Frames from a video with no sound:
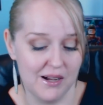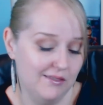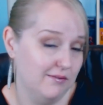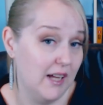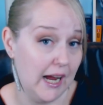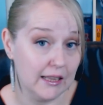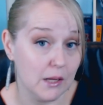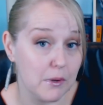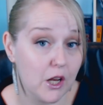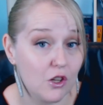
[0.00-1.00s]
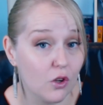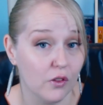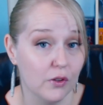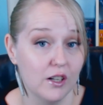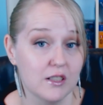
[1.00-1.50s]
But hey, let me know
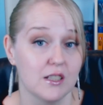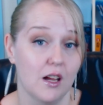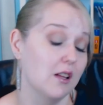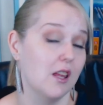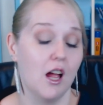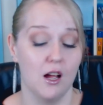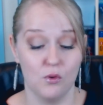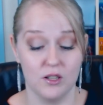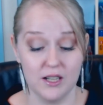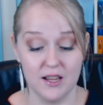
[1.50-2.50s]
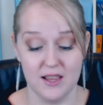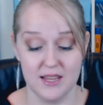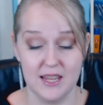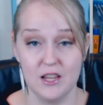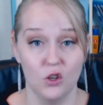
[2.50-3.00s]
your thoughts. I want
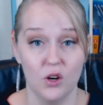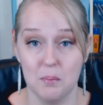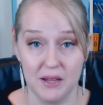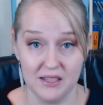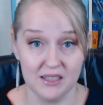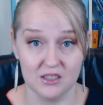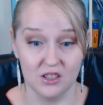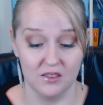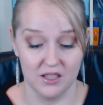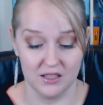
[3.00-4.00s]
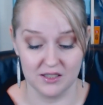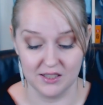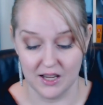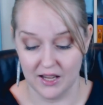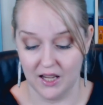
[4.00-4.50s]
to hear your opinions on
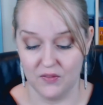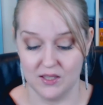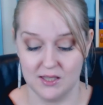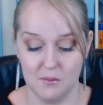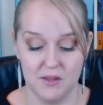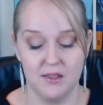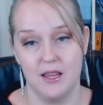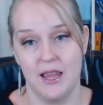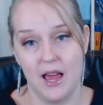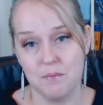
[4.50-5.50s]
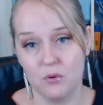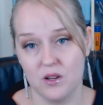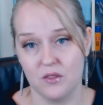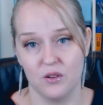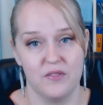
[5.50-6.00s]
this. If there's something that you're happy
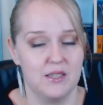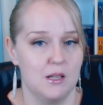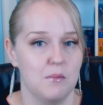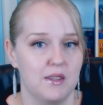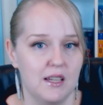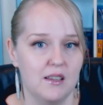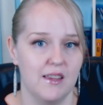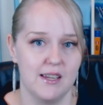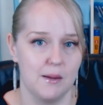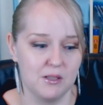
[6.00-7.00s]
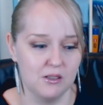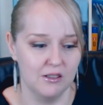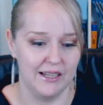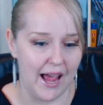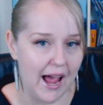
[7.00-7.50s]
with, or if there's something that you
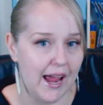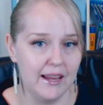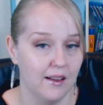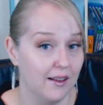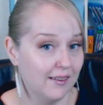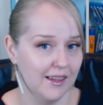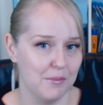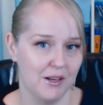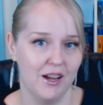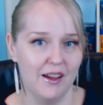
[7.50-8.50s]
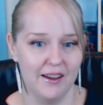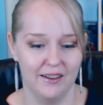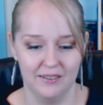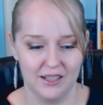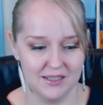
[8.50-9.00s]
absolutely hate, let me
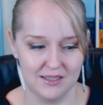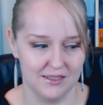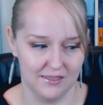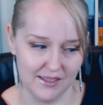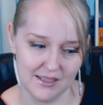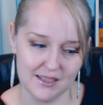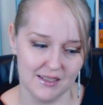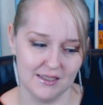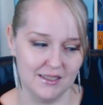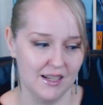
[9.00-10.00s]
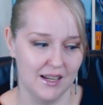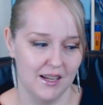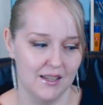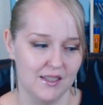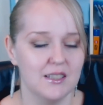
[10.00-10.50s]
know, because this
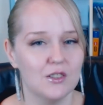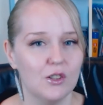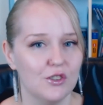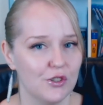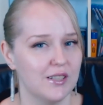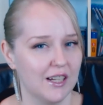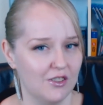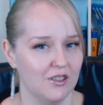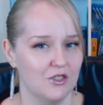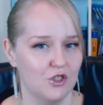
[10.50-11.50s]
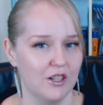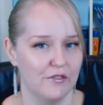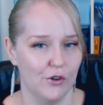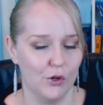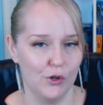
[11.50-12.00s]
is all new
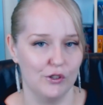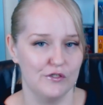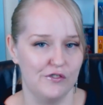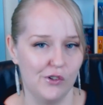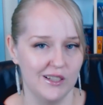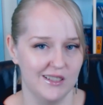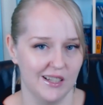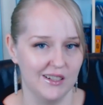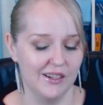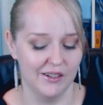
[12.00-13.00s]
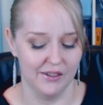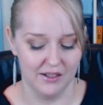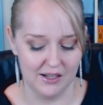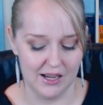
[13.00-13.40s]
technology for Nintendo.